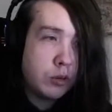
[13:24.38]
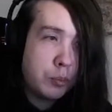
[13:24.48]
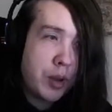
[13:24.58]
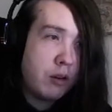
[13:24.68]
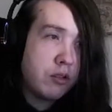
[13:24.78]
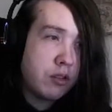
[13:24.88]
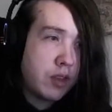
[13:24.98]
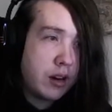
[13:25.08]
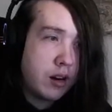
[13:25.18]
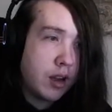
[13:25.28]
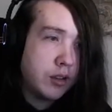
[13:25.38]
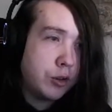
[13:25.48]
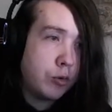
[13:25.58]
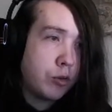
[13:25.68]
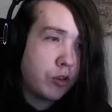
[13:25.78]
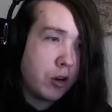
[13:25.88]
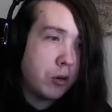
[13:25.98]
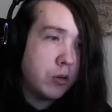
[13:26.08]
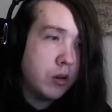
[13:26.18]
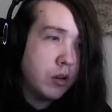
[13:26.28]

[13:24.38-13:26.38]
the parents said not to, so